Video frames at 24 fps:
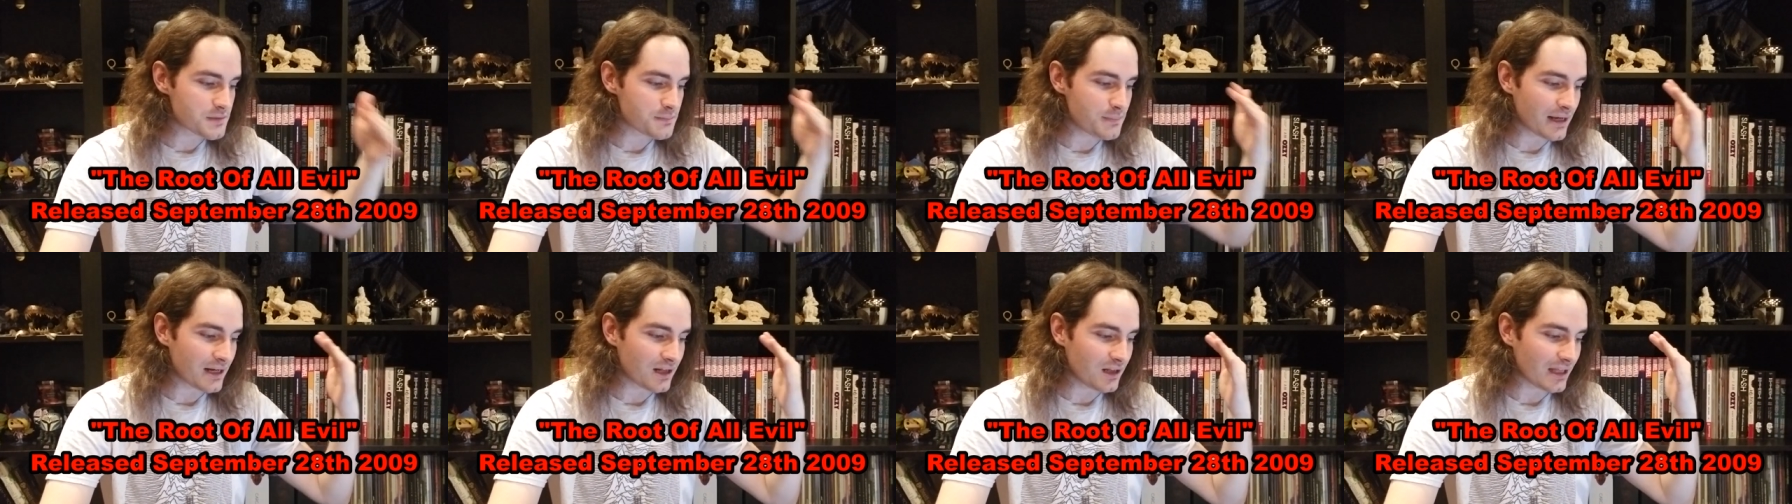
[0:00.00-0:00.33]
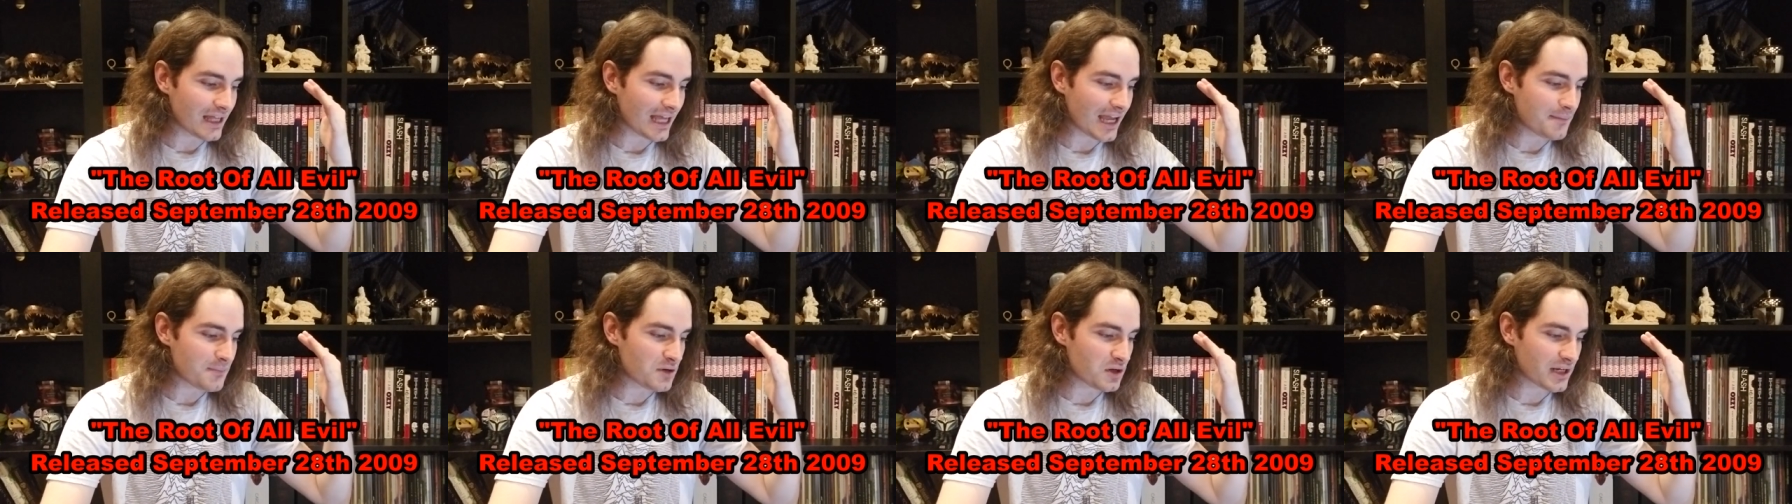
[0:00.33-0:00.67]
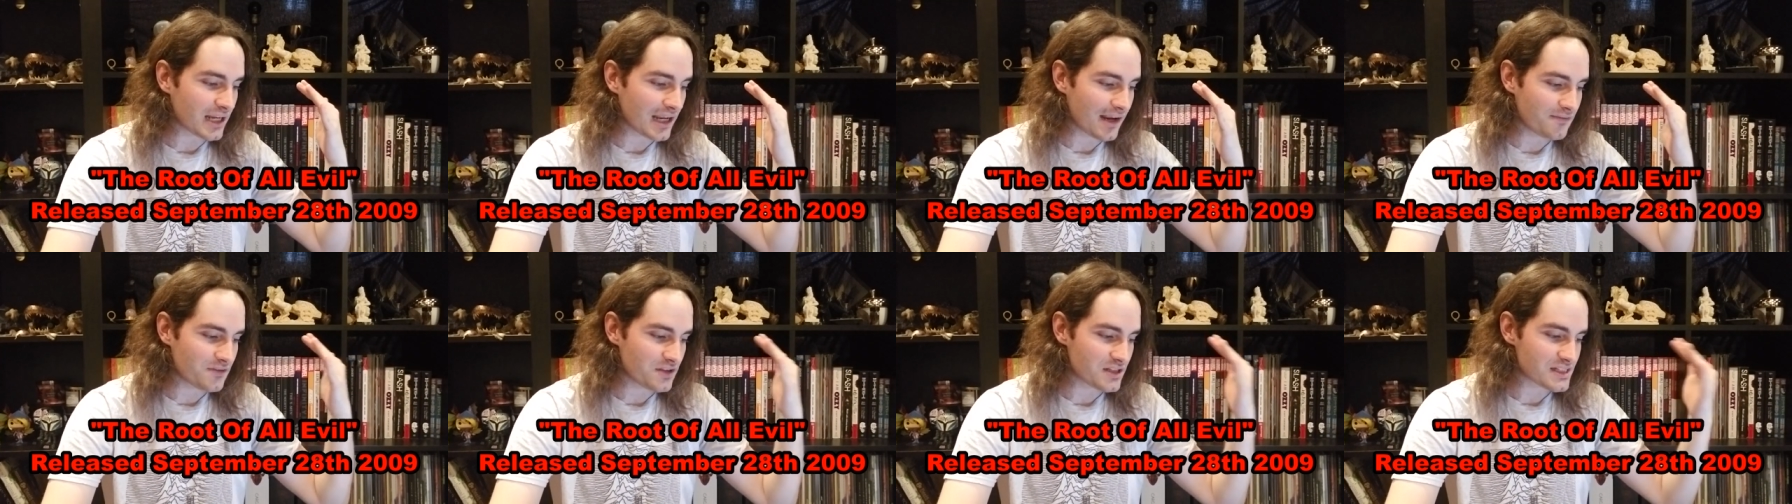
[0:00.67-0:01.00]
Metal Hammer
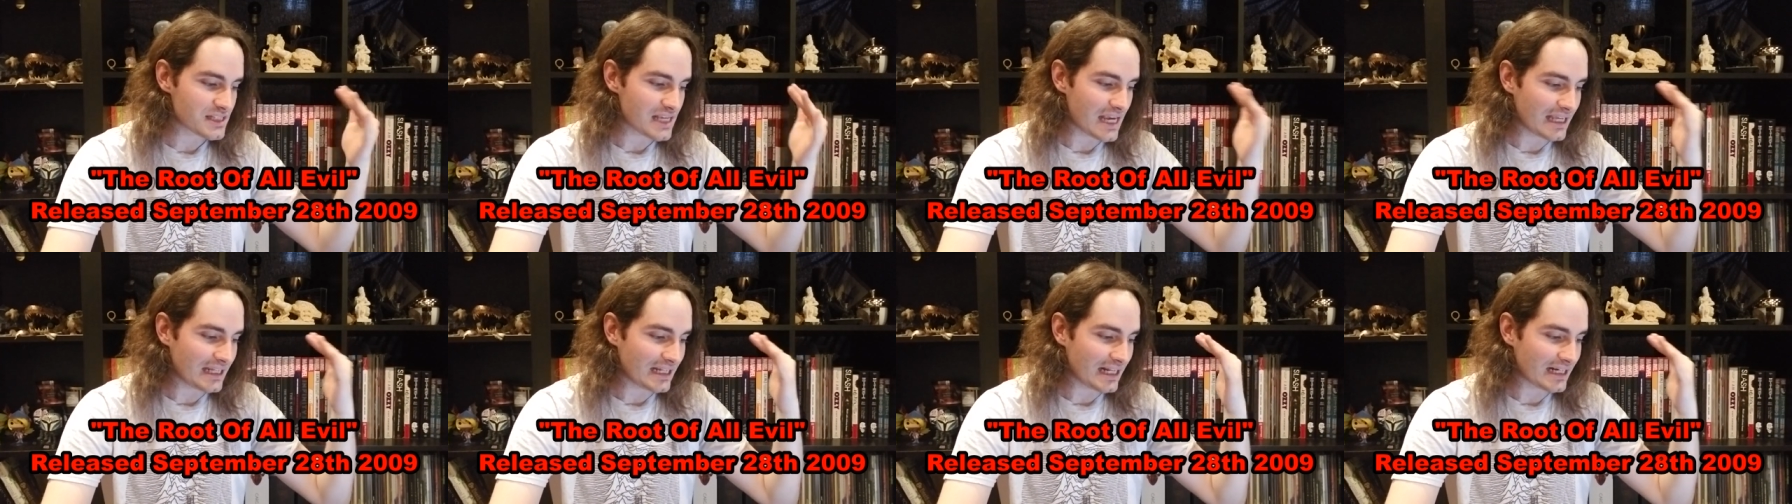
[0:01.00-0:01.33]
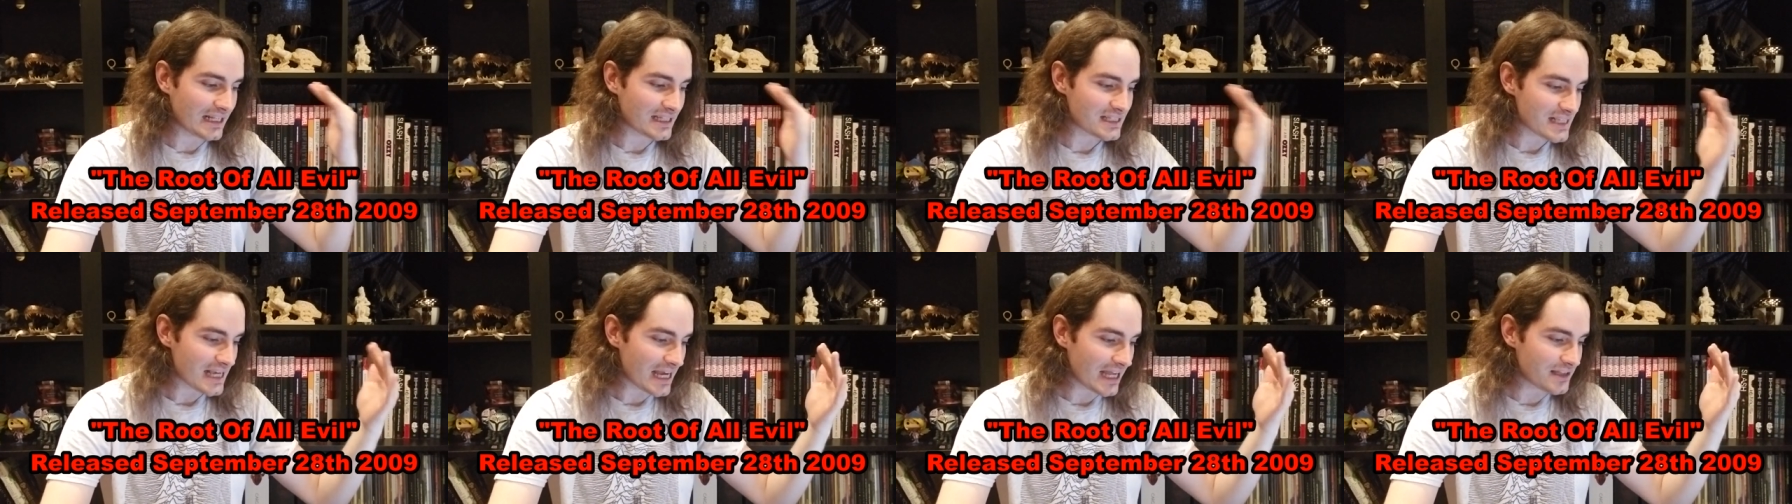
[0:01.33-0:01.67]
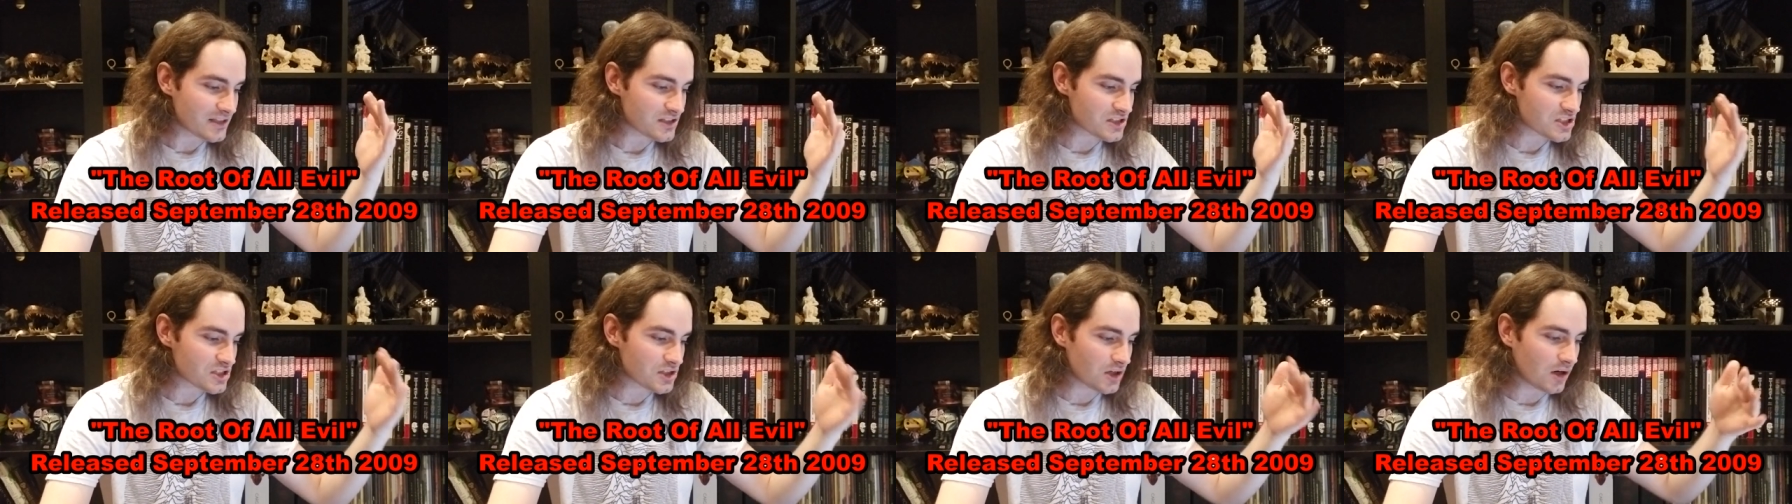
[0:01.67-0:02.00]
gave this 8 out of
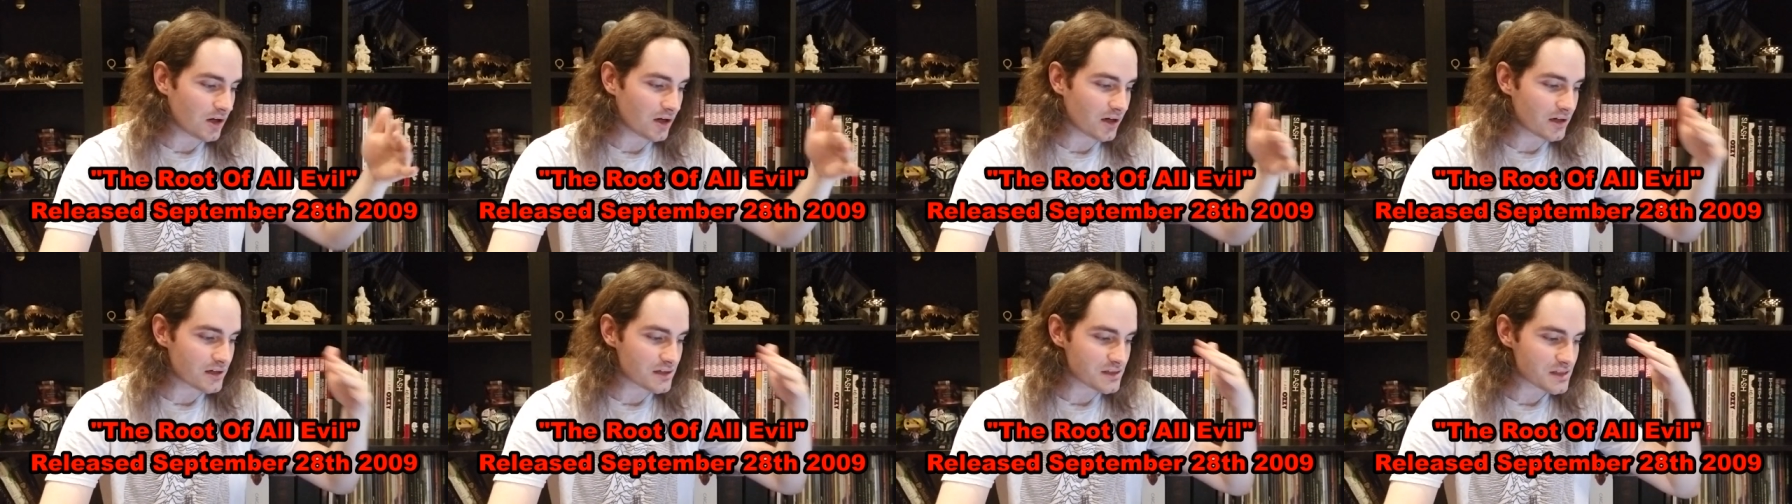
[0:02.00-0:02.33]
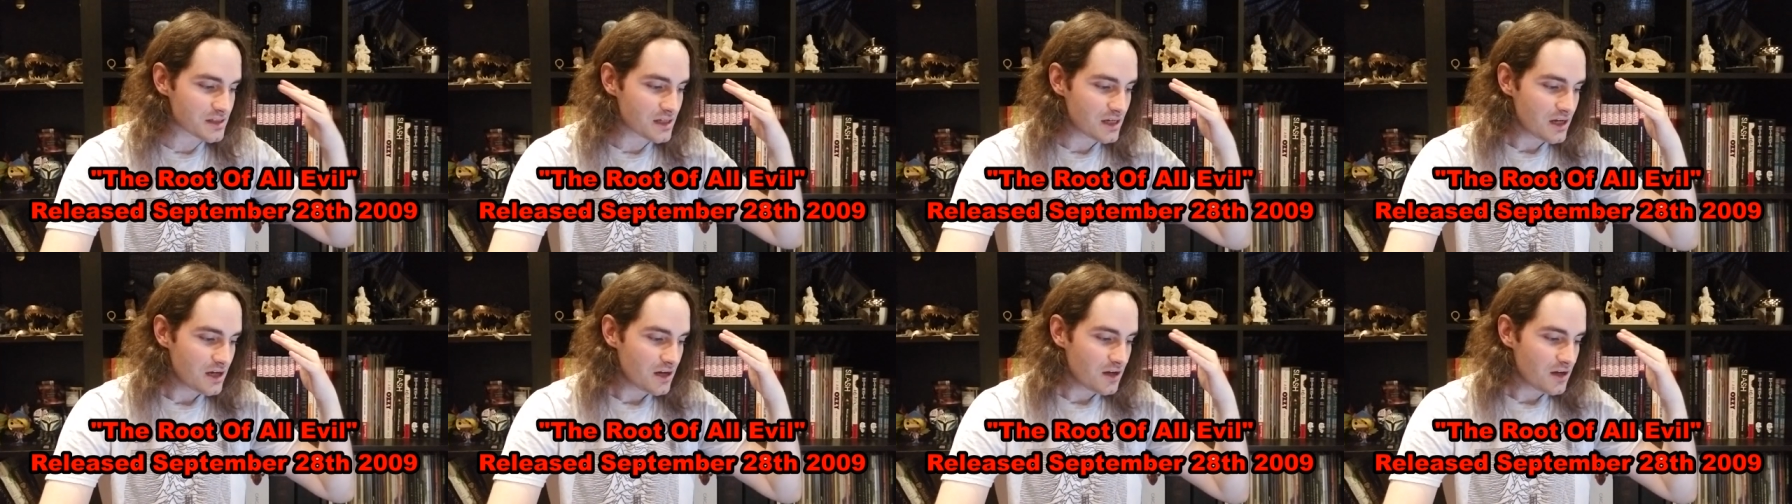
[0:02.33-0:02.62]
10 stars.